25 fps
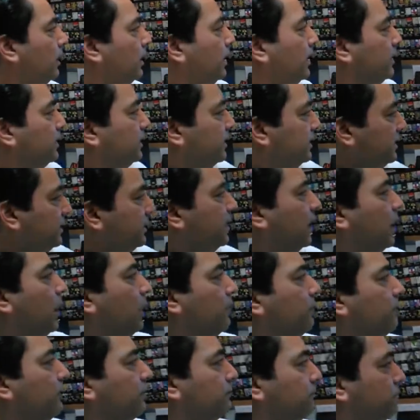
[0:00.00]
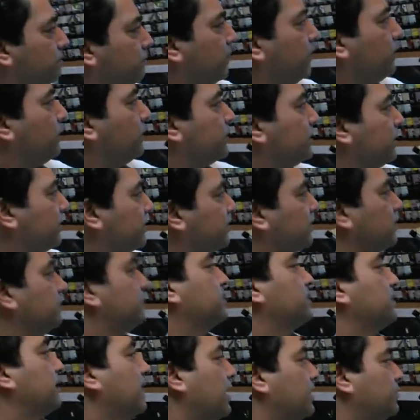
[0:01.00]
This is how ecosystems
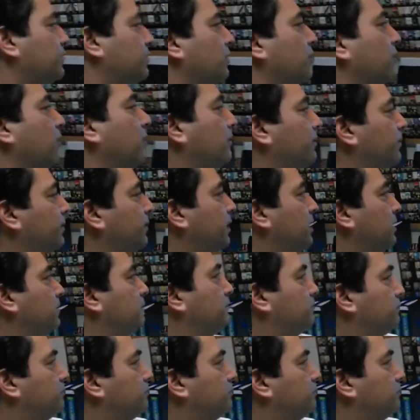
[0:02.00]
naturally operate.